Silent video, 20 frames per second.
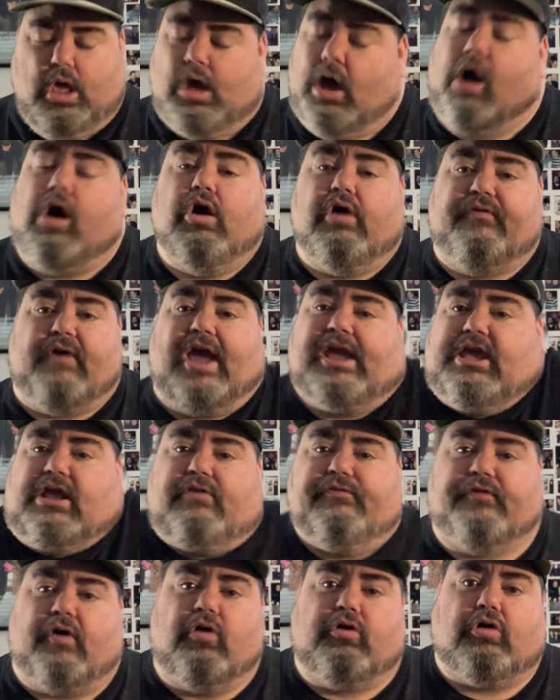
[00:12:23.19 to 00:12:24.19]
Oh, if I get a
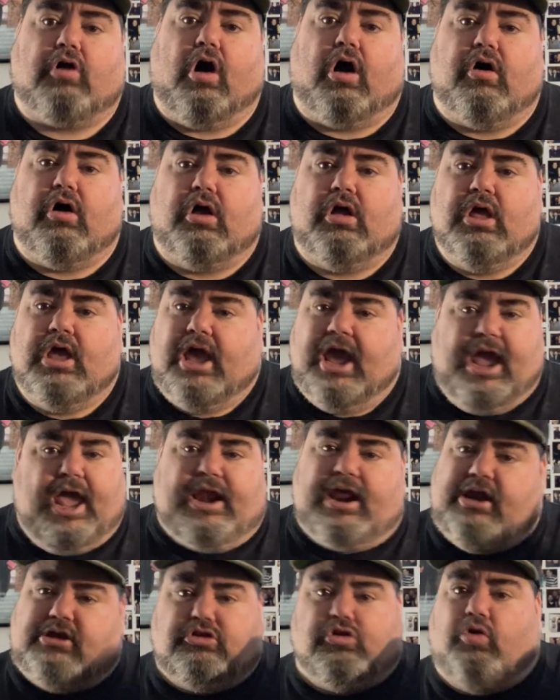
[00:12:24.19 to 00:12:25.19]
phone call and
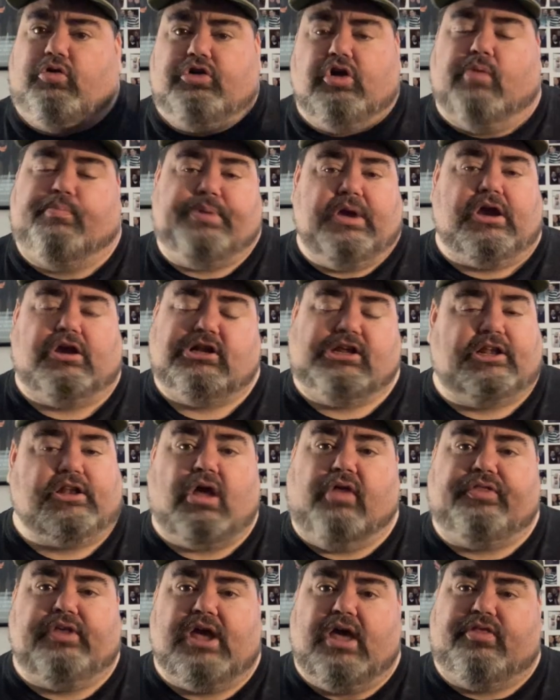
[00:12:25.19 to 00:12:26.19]
Antonio Pierce is
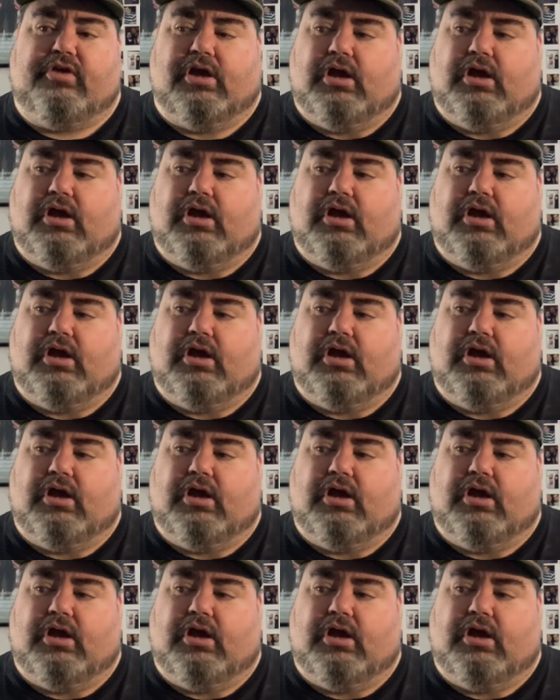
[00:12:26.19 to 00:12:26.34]
on the